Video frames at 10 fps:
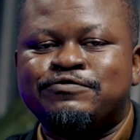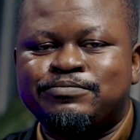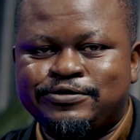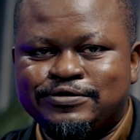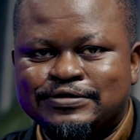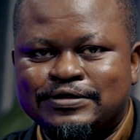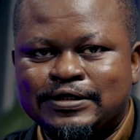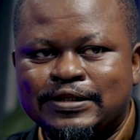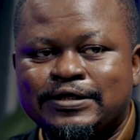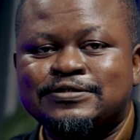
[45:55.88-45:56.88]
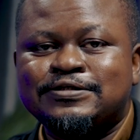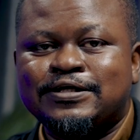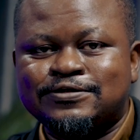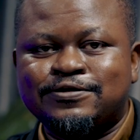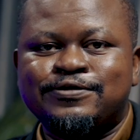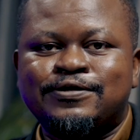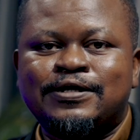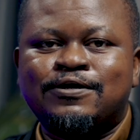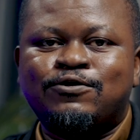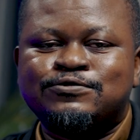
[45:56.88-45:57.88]
for peace. And that incidentally
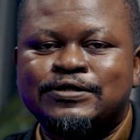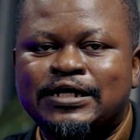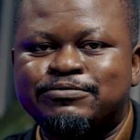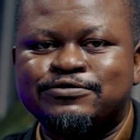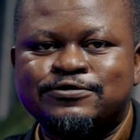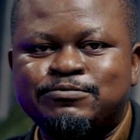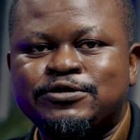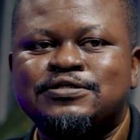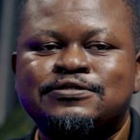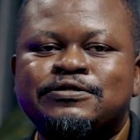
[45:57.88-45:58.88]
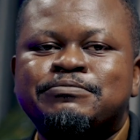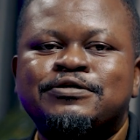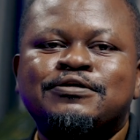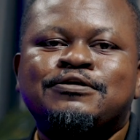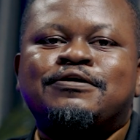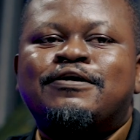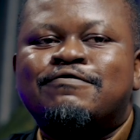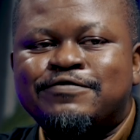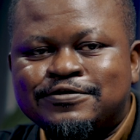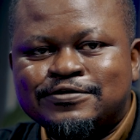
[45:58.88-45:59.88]
also happens to be the theme
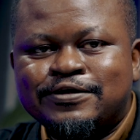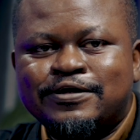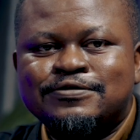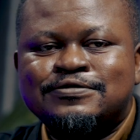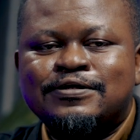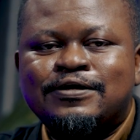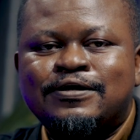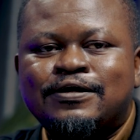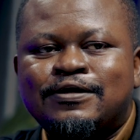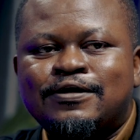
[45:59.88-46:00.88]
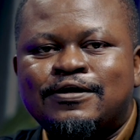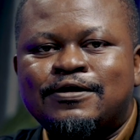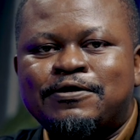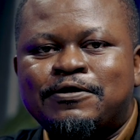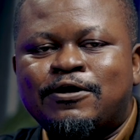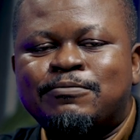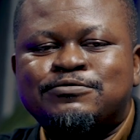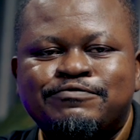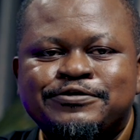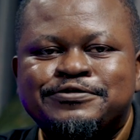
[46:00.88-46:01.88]
of this year's
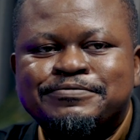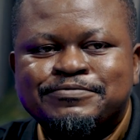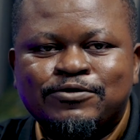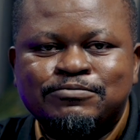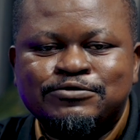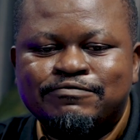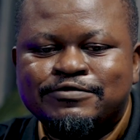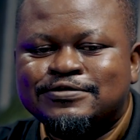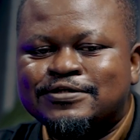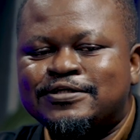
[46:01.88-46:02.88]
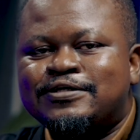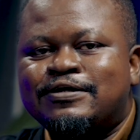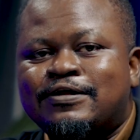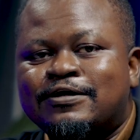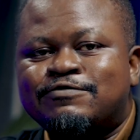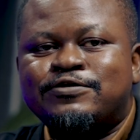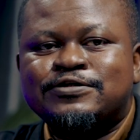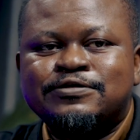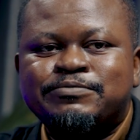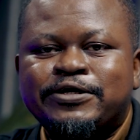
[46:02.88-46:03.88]
observance. Thank you for
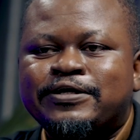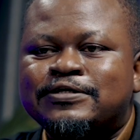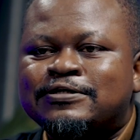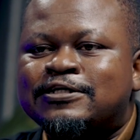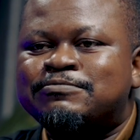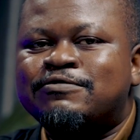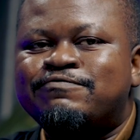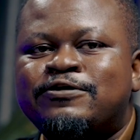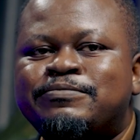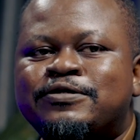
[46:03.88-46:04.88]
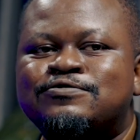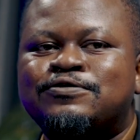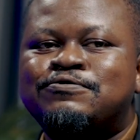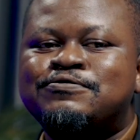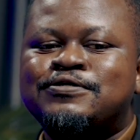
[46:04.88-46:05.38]
listening. My guest has been environmental